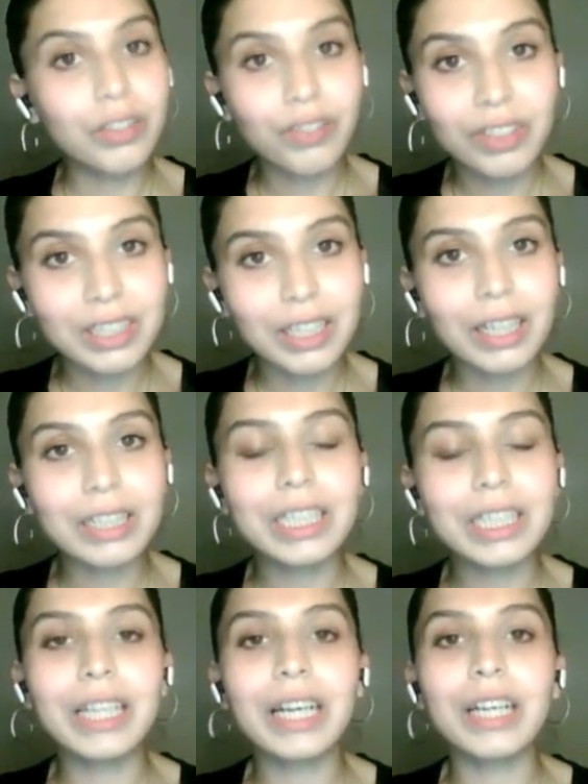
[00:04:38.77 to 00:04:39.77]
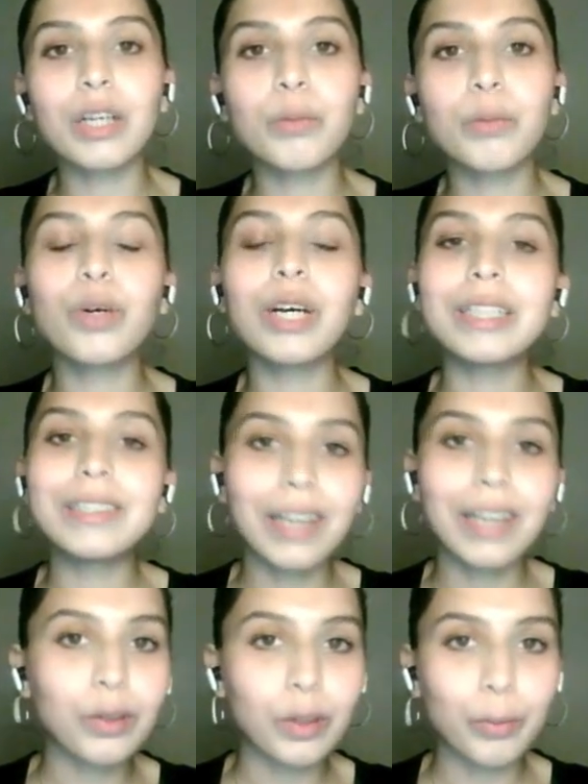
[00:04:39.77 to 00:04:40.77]
of anxiety that can put a
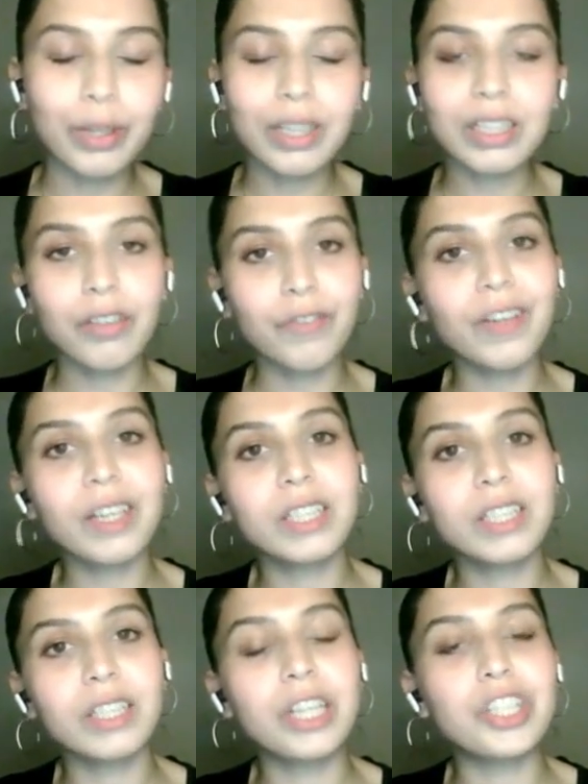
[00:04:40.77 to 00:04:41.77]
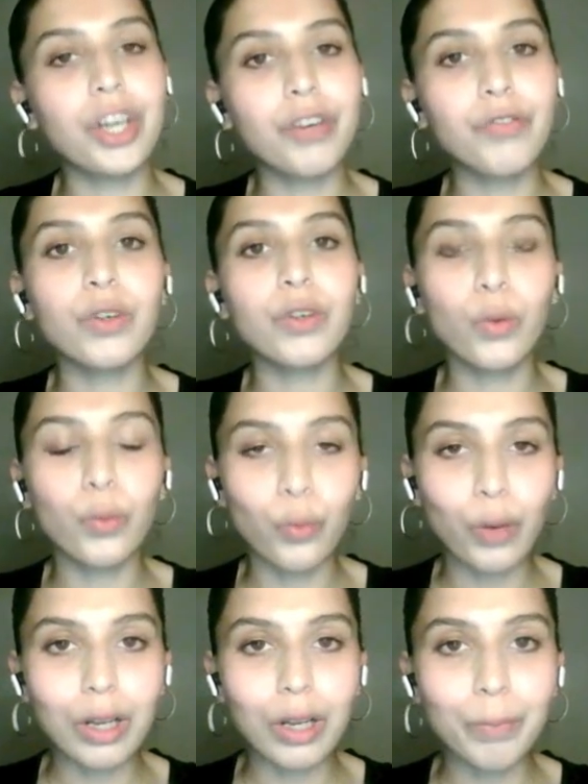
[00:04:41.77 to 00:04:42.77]
downer because it affects their general
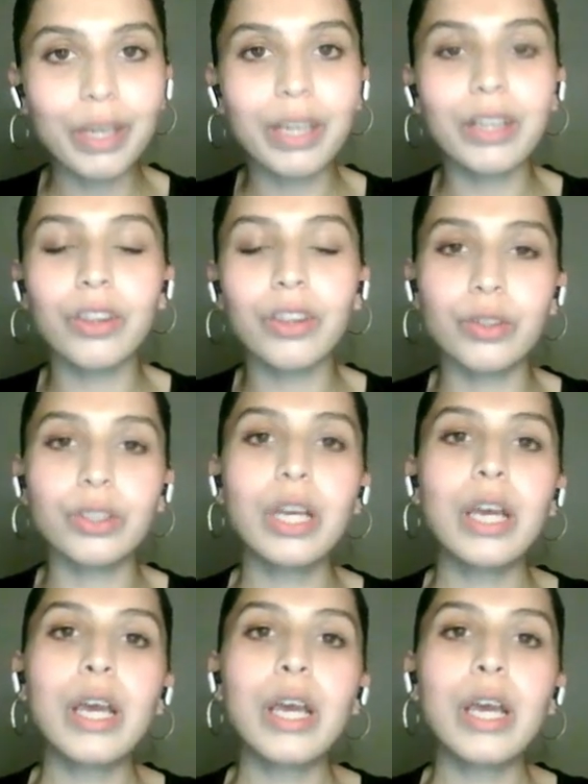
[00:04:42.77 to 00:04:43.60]
well-being, thus